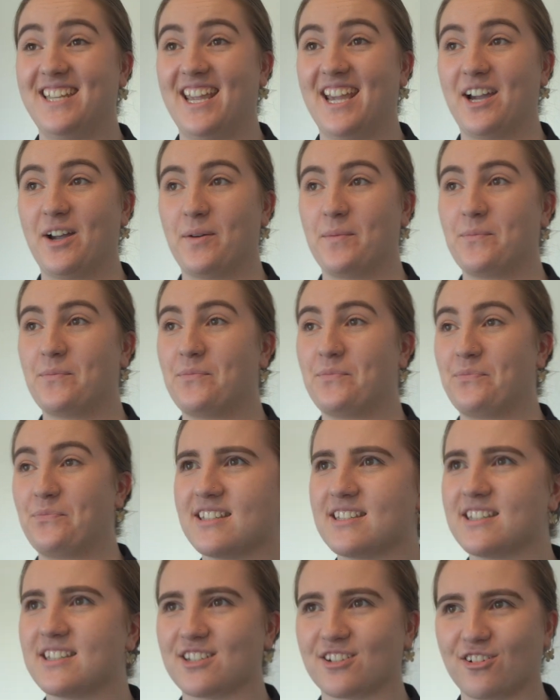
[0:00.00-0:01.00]
Yeah.
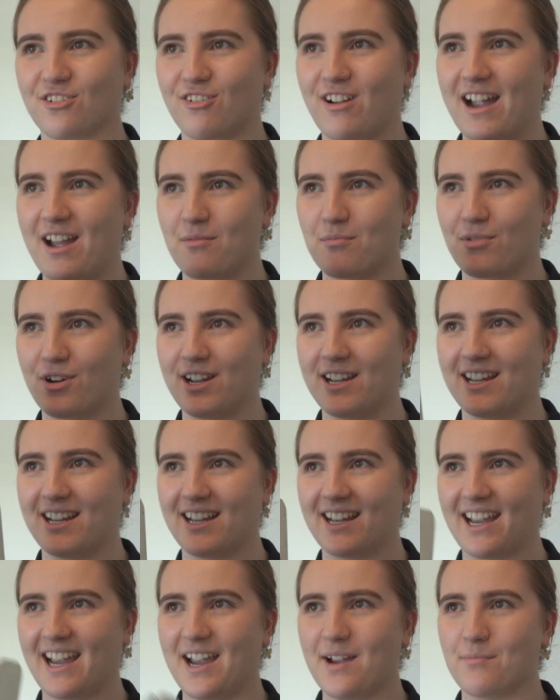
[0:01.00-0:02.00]
This is a
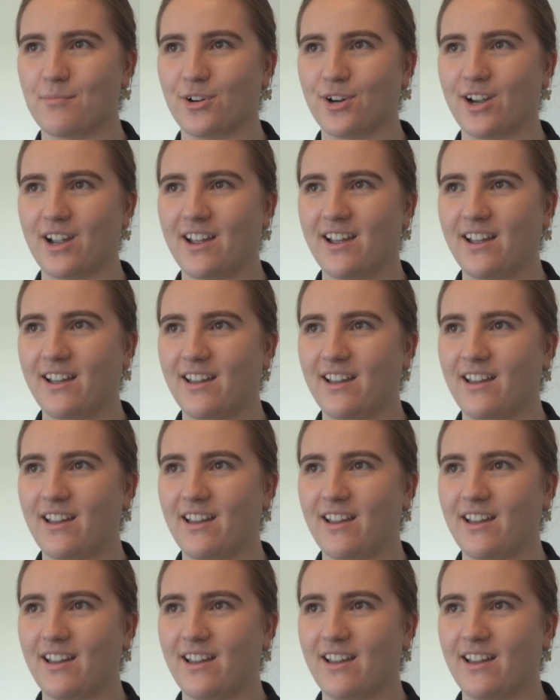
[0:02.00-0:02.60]
groundbreaking camera.